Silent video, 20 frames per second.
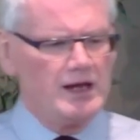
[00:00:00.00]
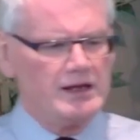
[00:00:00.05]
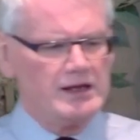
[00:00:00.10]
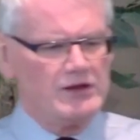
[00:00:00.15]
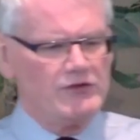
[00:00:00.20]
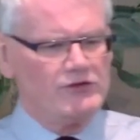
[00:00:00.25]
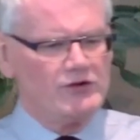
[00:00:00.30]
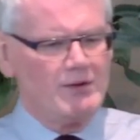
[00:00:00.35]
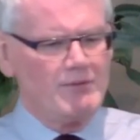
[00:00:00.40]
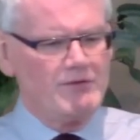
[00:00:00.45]

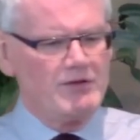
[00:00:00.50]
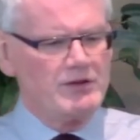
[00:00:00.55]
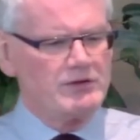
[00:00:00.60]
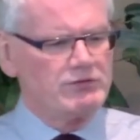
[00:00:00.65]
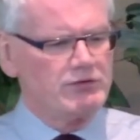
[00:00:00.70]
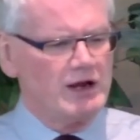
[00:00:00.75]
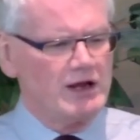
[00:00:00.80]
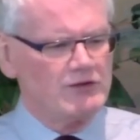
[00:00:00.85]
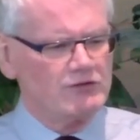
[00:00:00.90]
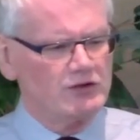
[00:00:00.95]
in some of the
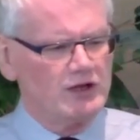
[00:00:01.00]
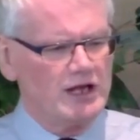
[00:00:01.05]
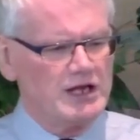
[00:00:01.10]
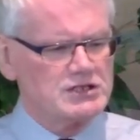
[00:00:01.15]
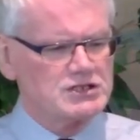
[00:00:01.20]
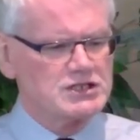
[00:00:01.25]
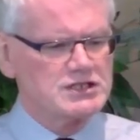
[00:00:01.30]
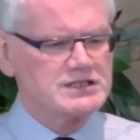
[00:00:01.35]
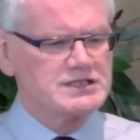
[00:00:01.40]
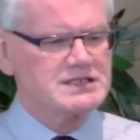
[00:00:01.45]

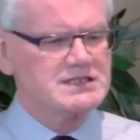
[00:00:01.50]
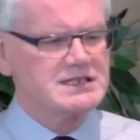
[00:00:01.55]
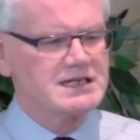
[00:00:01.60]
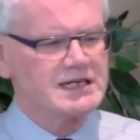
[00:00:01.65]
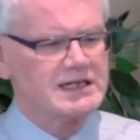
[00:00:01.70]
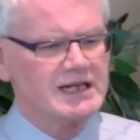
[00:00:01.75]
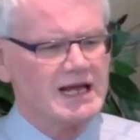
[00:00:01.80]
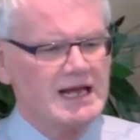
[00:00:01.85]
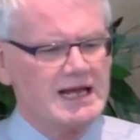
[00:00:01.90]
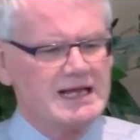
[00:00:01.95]
translations
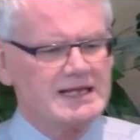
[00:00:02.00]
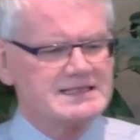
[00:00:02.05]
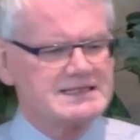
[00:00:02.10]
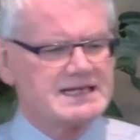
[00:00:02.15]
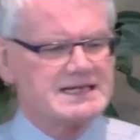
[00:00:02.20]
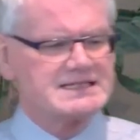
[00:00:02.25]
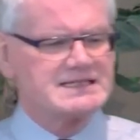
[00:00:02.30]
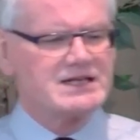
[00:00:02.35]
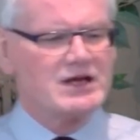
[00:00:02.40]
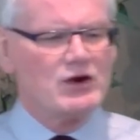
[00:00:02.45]
it
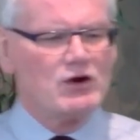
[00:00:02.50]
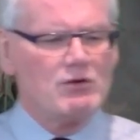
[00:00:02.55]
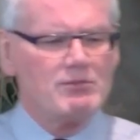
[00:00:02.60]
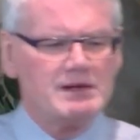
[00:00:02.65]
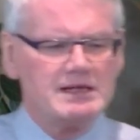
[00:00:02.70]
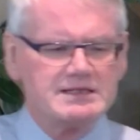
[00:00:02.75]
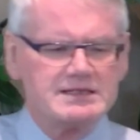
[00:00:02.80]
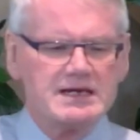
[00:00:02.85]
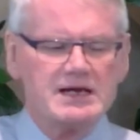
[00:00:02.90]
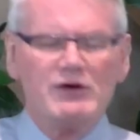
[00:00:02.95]
says
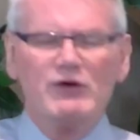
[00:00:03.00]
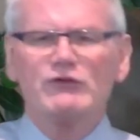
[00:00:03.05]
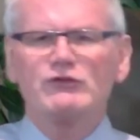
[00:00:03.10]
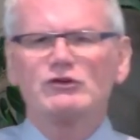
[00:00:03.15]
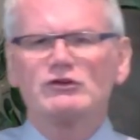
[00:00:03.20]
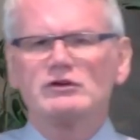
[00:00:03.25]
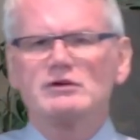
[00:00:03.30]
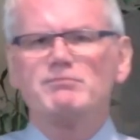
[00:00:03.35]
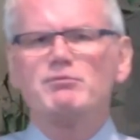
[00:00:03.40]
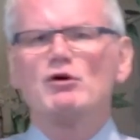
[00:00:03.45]
Naomi tells
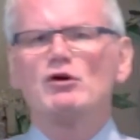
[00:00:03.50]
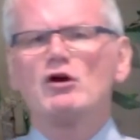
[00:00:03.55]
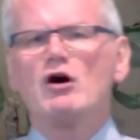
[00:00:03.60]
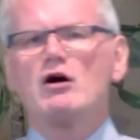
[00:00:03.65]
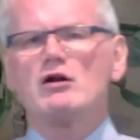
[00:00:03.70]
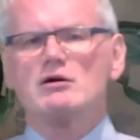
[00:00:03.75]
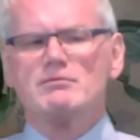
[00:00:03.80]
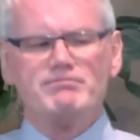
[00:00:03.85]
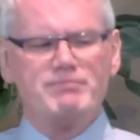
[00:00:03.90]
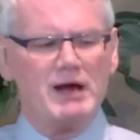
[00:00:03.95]
her to put
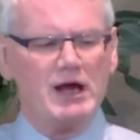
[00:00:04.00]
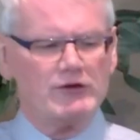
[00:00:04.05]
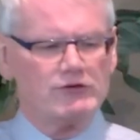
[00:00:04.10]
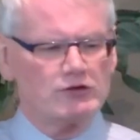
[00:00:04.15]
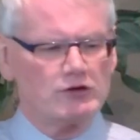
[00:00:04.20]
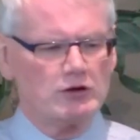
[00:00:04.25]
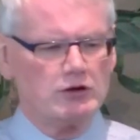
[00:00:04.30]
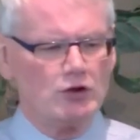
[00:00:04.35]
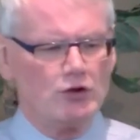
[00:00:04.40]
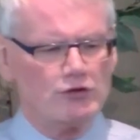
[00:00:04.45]
on her
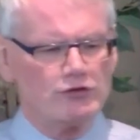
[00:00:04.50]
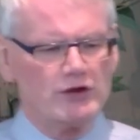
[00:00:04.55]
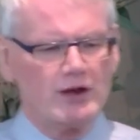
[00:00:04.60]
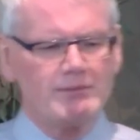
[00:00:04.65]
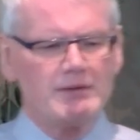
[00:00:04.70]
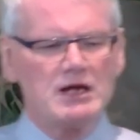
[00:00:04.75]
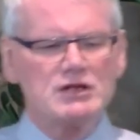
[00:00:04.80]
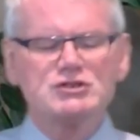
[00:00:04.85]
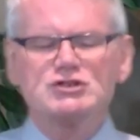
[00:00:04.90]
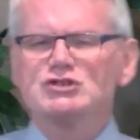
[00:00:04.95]
best clothes. I'm
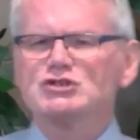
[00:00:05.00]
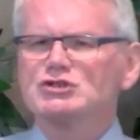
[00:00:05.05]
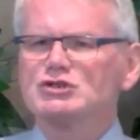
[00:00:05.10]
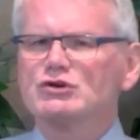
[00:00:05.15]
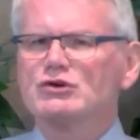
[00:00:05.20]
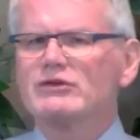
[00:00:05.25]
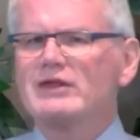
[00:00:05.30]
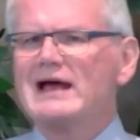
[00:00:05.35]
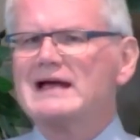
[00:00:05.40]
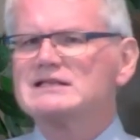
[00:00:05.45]
not
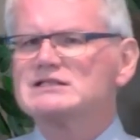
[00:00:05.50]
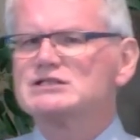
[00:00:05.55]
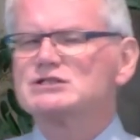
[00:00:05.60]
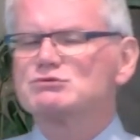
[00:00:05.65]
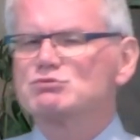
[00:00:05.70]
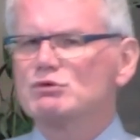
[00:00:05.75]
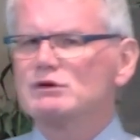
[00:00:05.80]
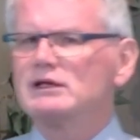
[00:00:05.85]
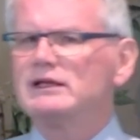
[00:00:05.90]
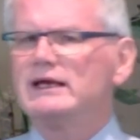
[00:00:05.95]
sure that's
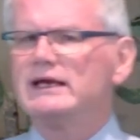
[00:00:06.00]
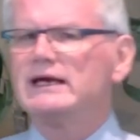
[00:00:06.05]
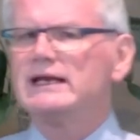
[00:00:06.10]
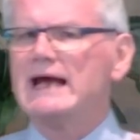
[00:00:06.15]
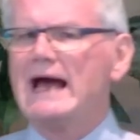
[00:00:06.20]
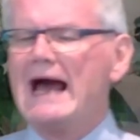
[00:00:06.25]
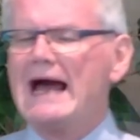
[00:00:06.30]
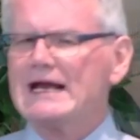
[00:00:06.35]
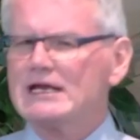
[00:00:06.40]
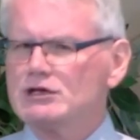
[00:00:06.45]
really an
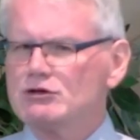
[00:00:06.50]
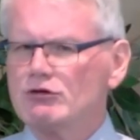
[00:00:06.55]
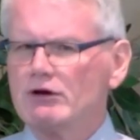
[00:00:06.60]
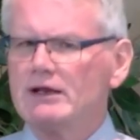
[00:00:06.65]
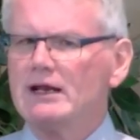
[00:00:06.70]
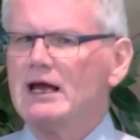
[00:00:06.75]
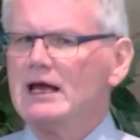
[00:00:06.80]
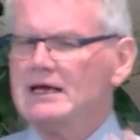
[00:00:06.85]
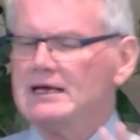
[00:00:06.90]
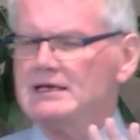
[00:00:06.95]
accurate
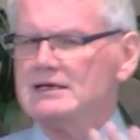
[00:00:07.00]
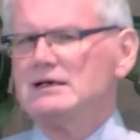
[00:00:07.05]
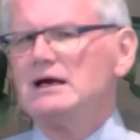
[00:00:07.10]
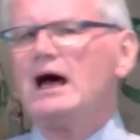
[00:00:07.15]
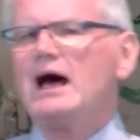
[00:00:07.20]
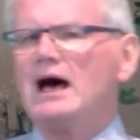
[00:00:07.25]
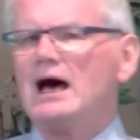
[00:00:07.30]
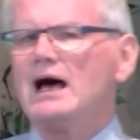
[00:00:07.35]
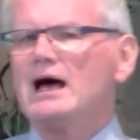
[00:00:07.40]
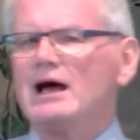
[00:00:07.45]

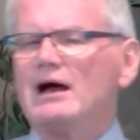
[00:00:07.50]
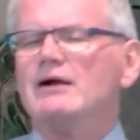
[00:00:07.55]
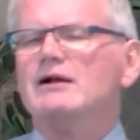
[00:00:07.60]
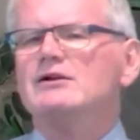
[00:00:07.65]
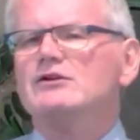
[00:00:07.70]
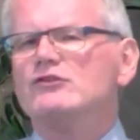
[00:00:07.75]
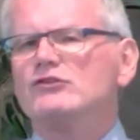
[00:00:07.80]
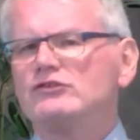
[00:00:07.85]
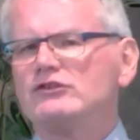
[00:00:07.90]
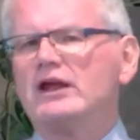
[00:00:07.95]

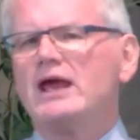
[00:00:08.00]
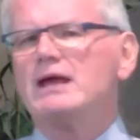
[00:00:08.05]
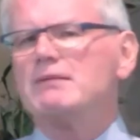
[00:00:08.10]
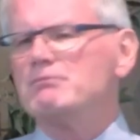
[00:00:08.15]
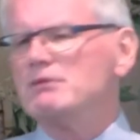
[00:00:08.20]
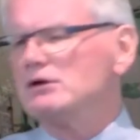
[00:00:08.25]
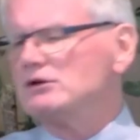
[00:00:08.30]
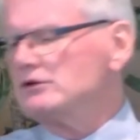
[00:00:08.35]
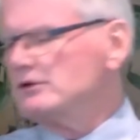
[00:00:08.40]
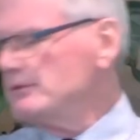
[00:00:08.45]

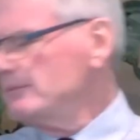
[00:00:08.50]
statement